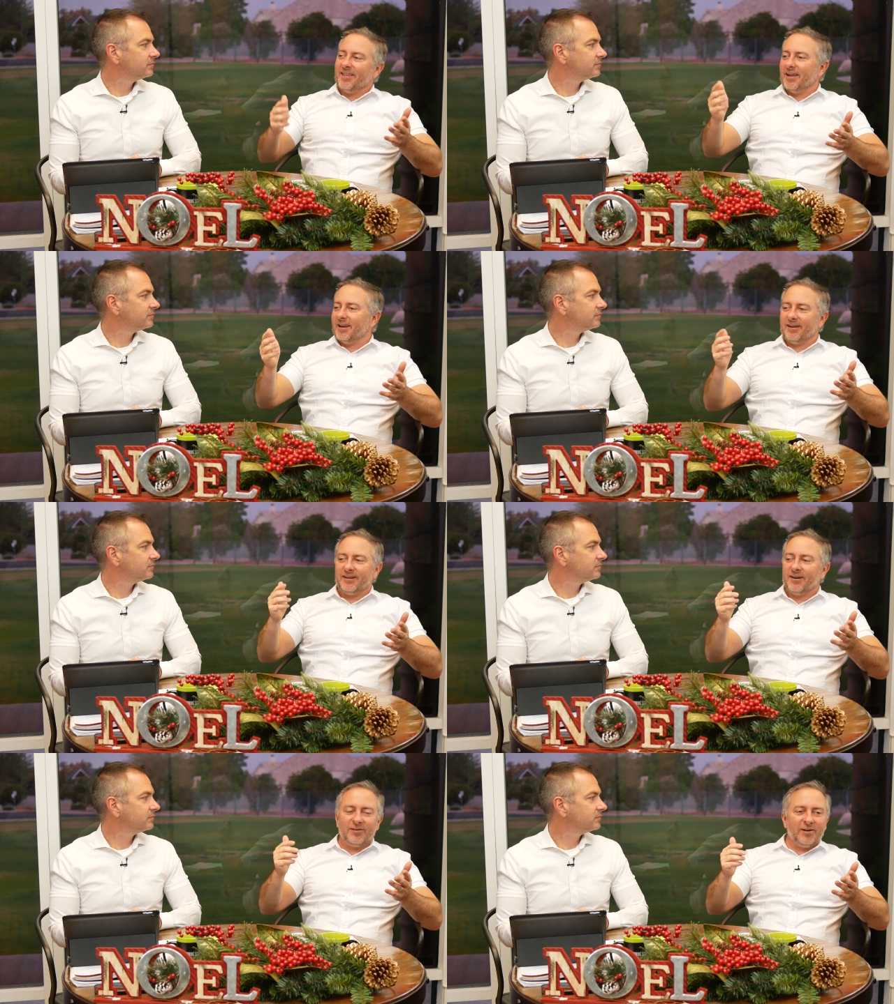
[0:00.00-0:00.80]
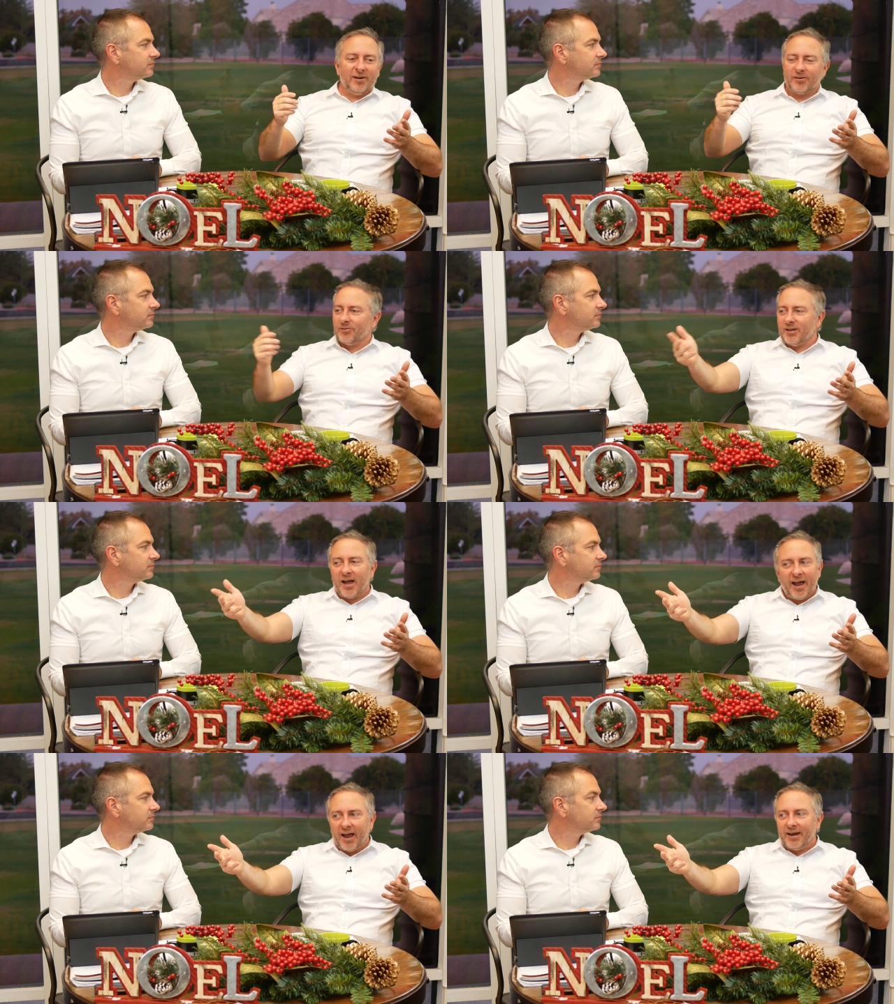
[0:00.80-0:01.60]
Speaker 1: and then, you know, Uncle
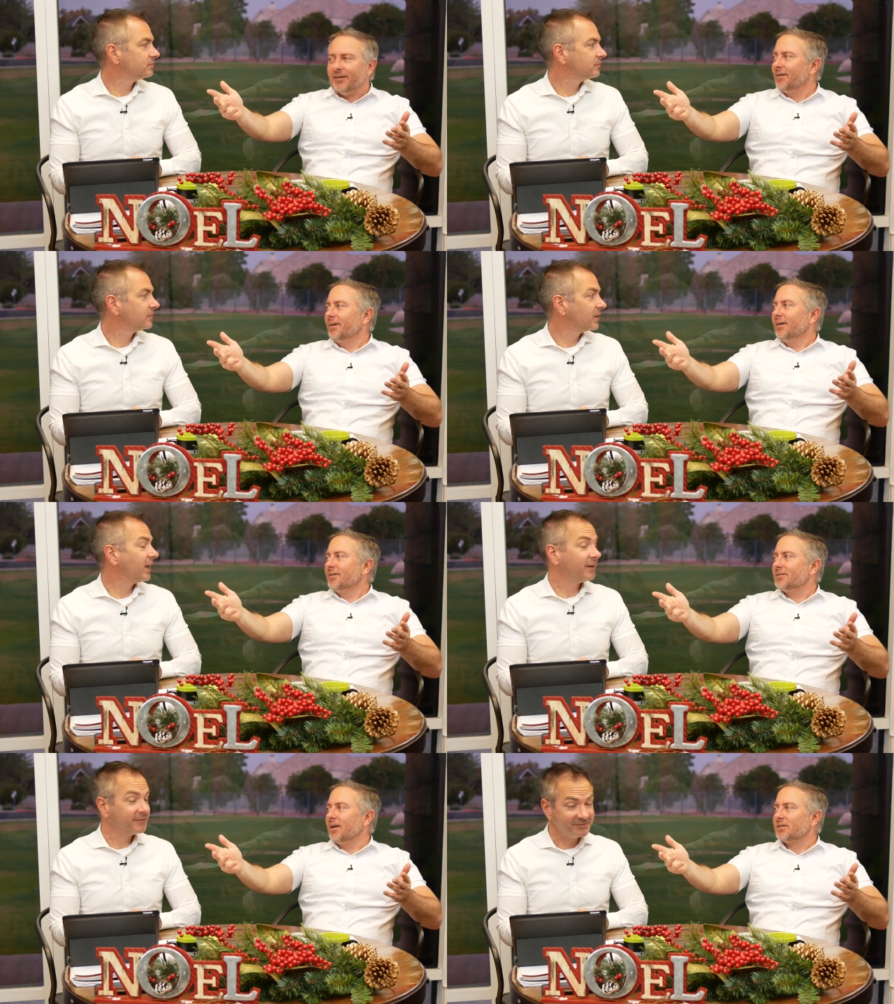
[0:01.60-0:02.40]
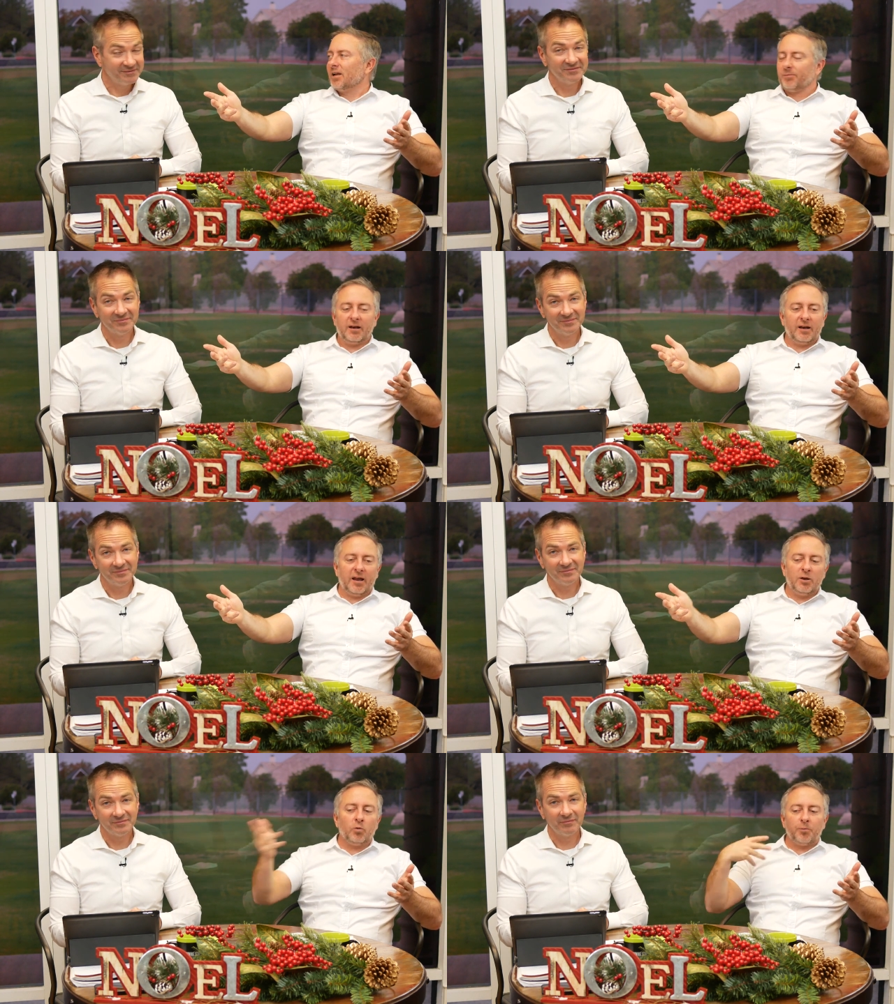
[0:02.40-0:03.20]
Ted says something
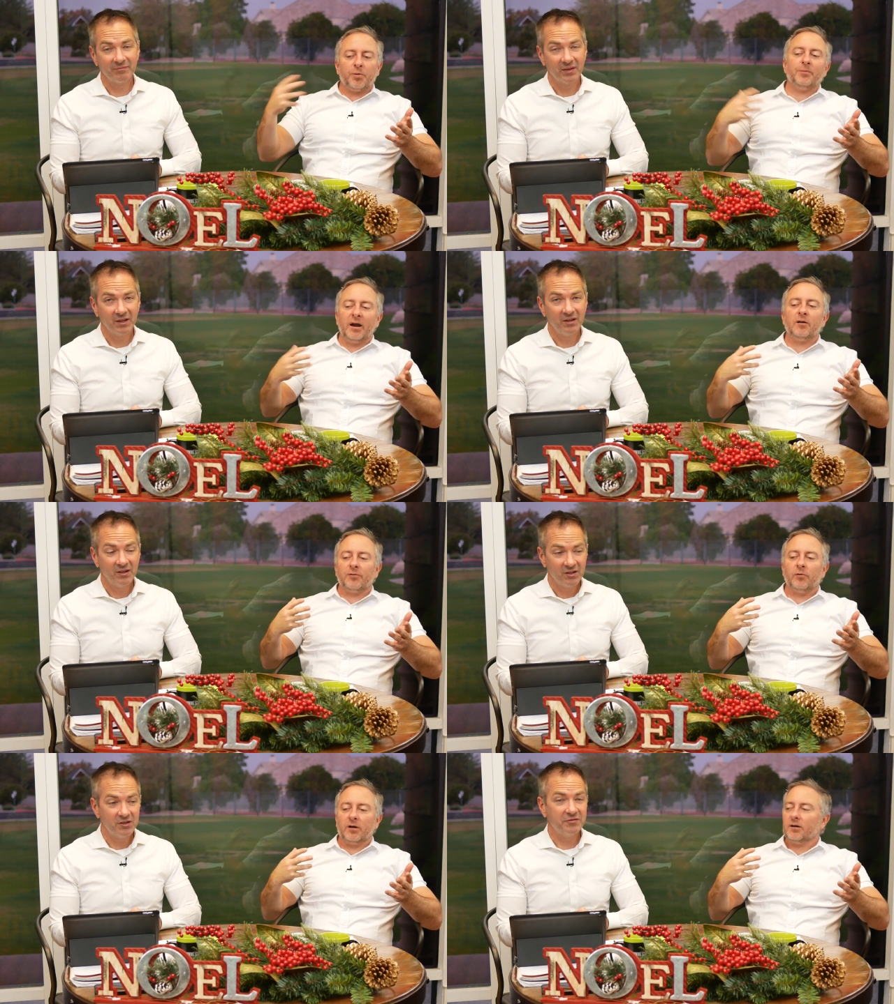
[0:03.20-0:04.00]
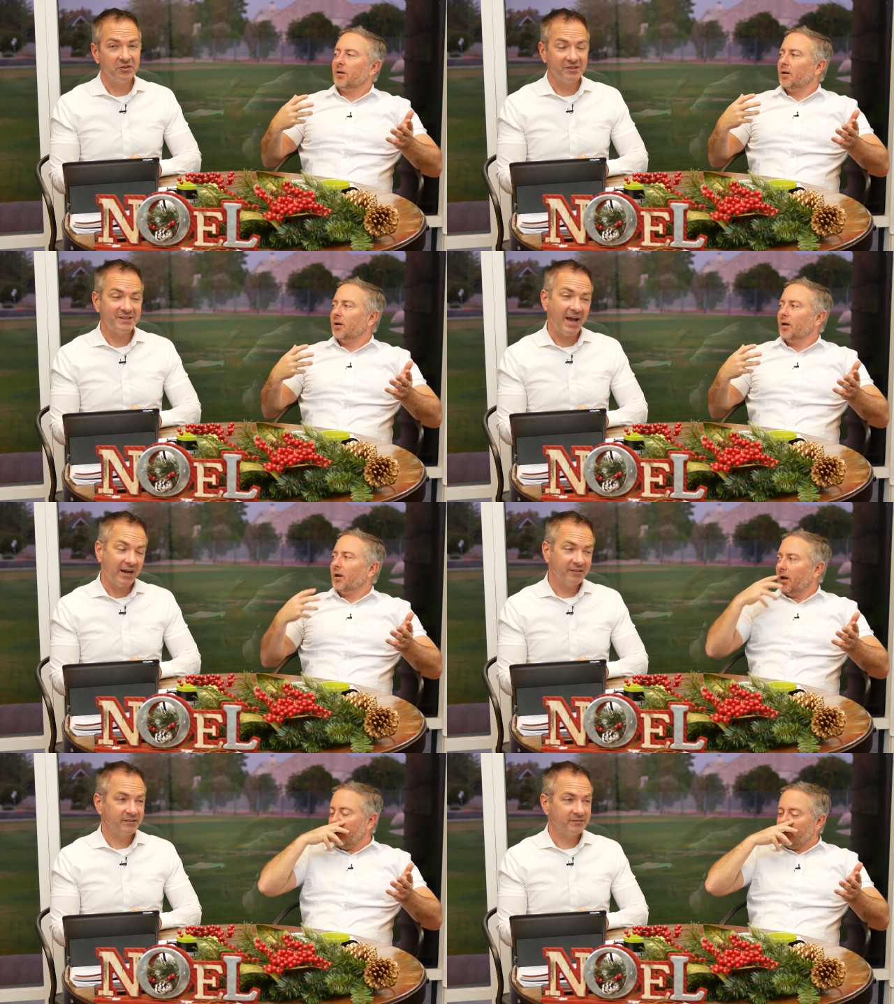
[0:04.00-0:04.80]
and you weren't prepared for it. You feel attacked.